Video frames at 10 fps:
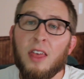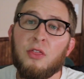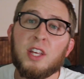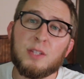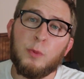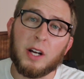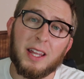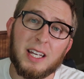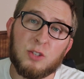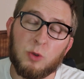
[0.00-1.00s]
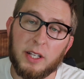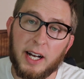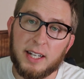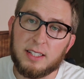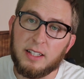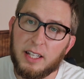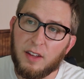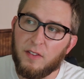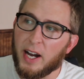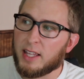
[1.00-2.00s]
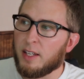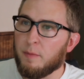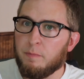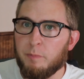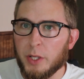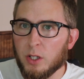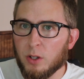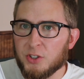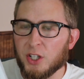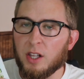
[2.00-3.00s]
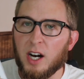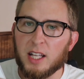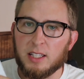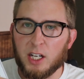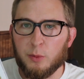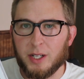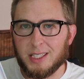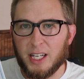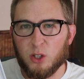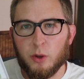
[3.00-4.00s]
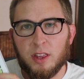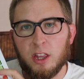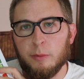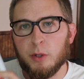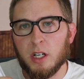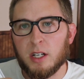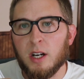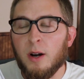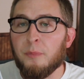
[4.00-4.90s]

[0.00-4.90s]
This book I think is really excellent in the fact that it builds a lot layer by layer within the book.